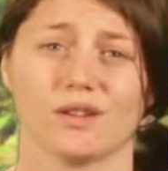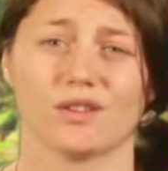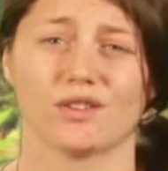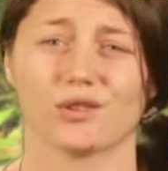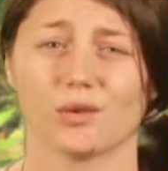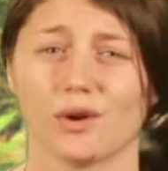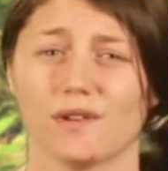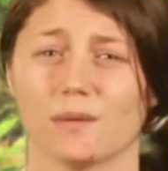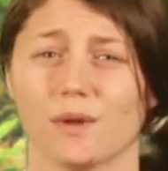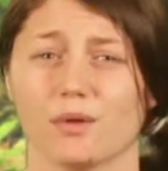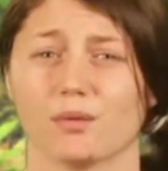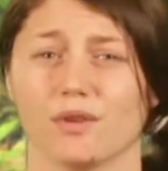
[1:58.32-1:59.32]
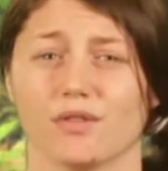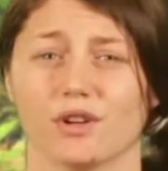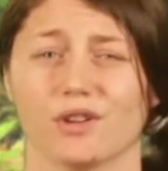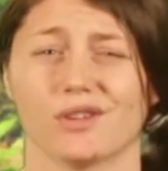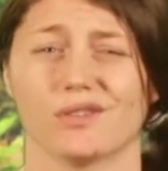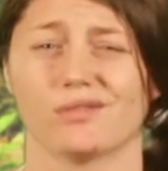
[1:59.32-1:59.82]
Stories about the
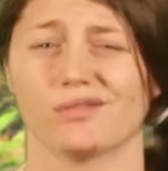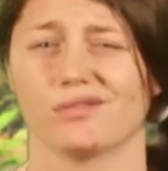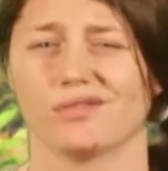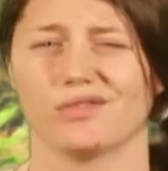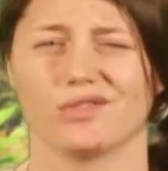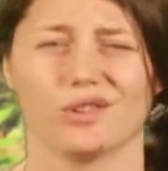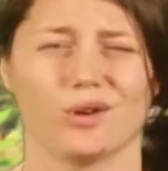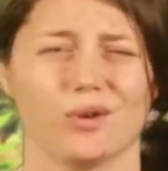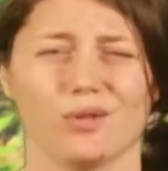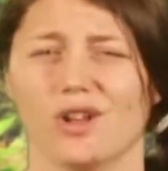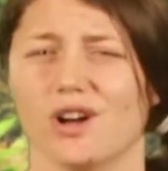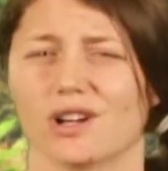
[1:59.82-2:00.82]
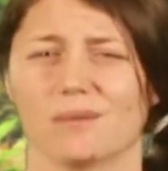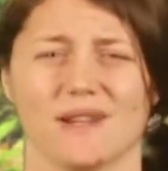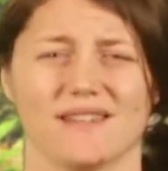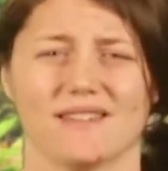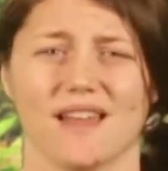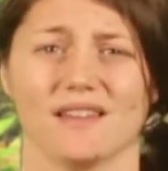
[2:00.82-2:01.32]
river no longer
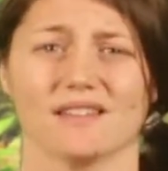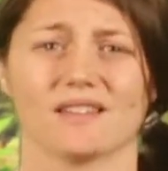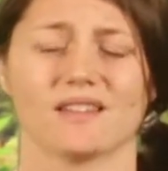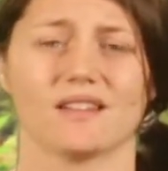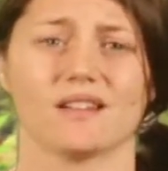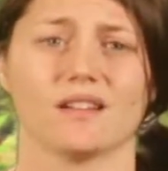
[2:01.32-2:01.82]
made sense.